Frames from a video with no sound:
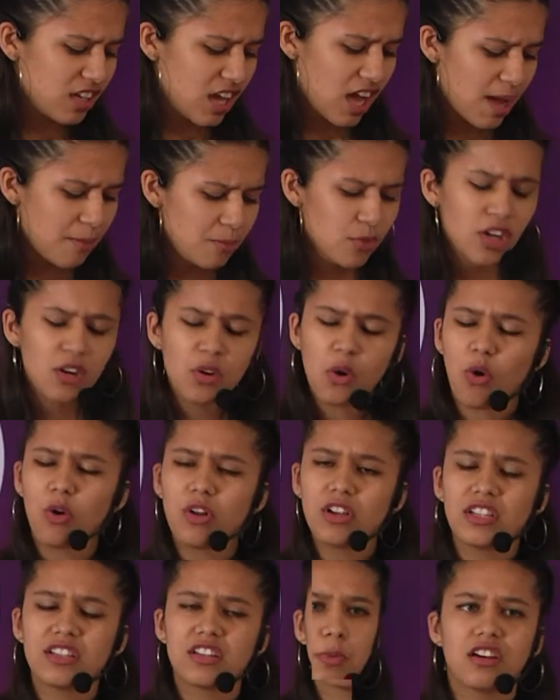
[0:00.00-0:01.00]
not
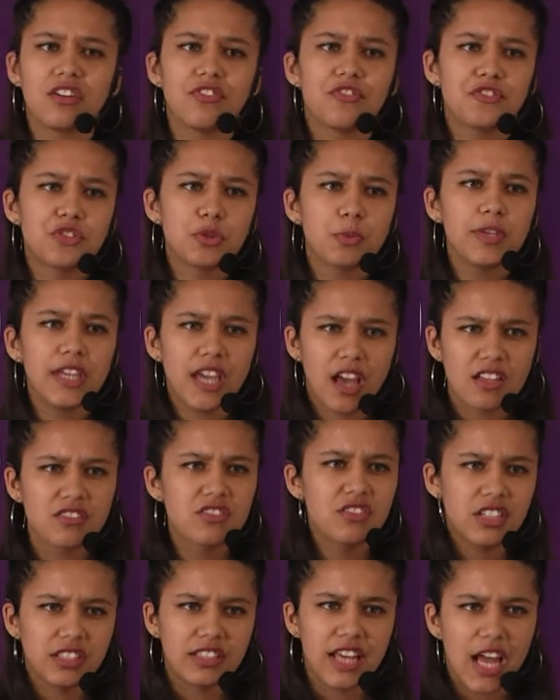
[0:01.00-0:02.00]
old enough to be
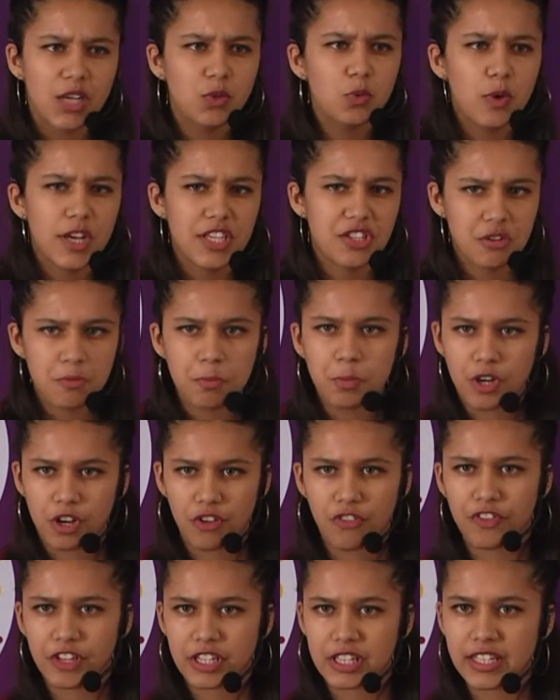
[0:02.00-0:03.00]
answering that question
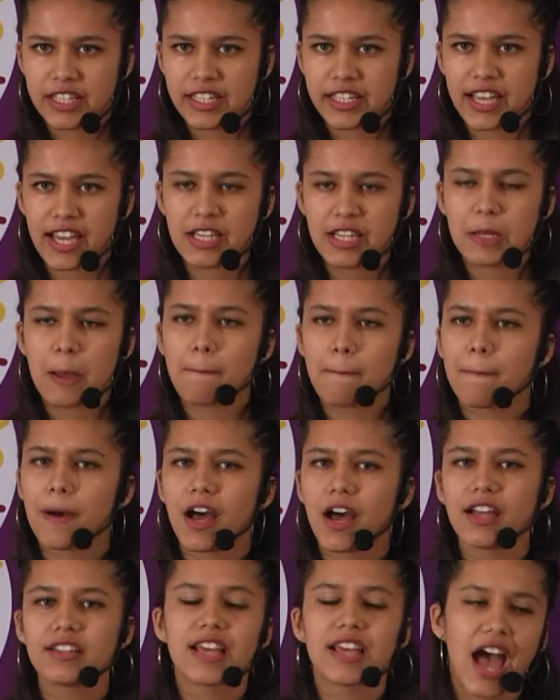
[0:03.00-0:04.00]
perfectly yet,
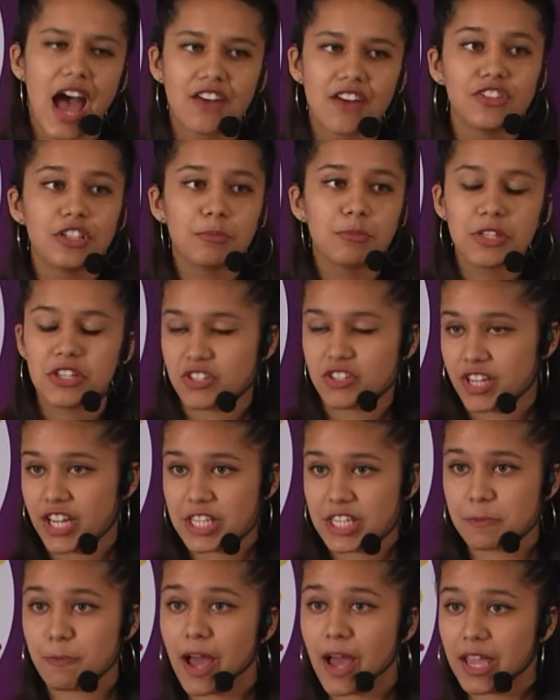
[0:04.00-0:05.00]
but having been
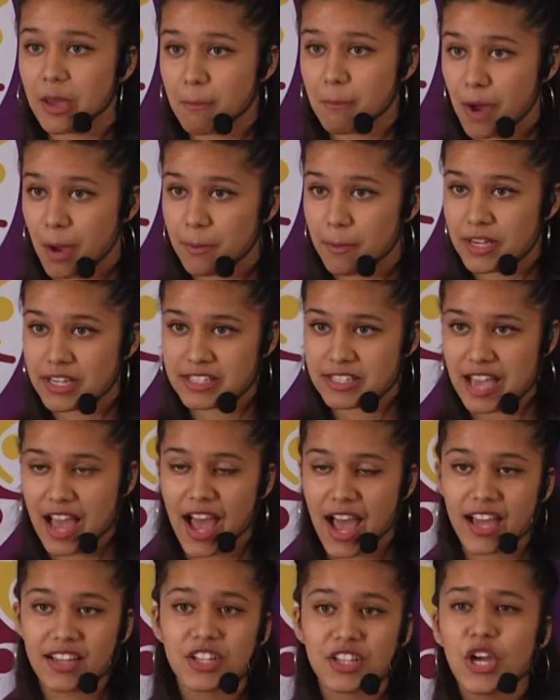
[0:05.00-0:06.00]
raised by a mom and
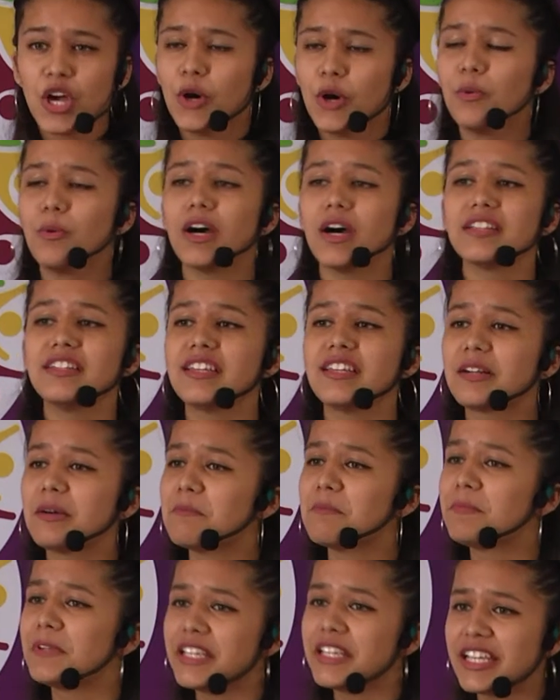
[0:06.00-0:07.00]
dad who are the
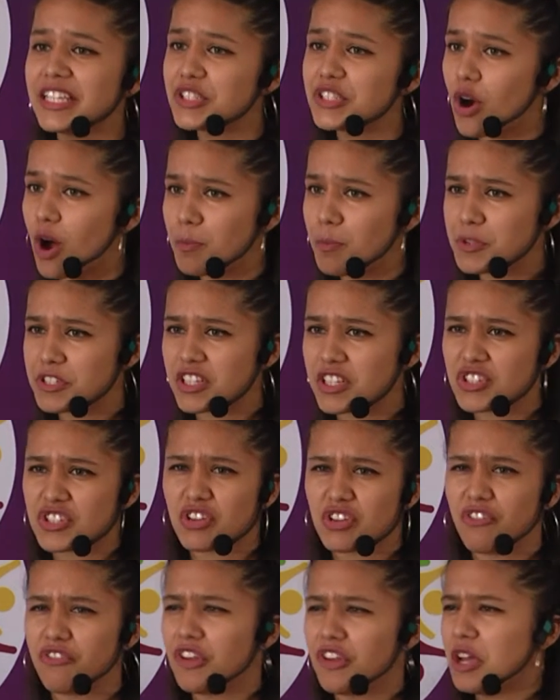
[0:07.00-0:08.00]
complete opposites
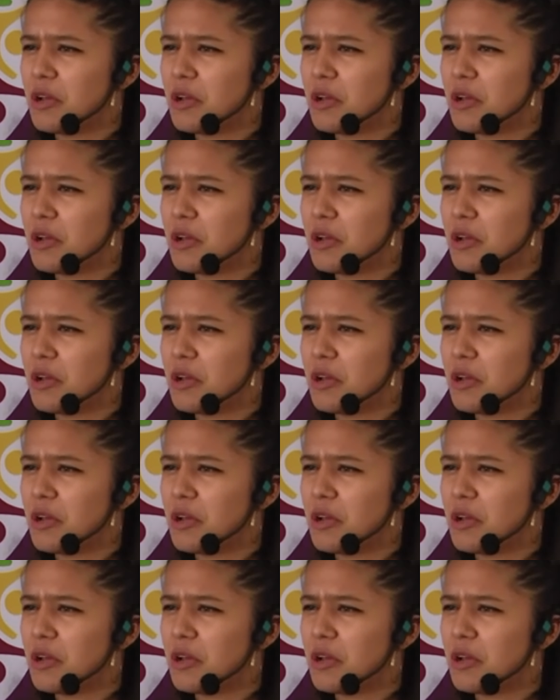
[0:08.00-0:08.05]
of